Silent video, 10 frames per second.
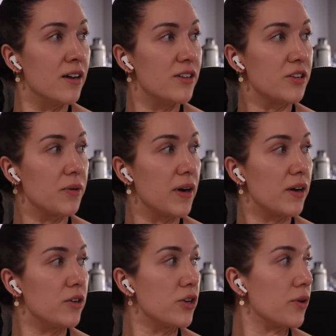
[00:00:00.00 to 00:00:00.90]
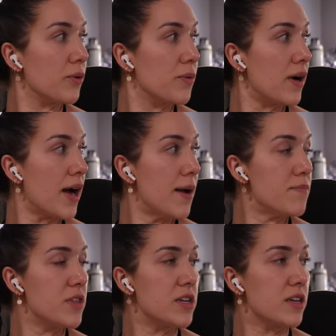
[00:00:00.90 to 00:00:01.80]
So,
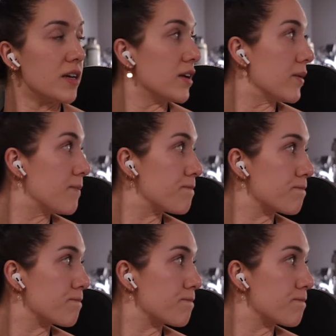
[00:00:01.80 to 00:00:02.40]
I'm thinking,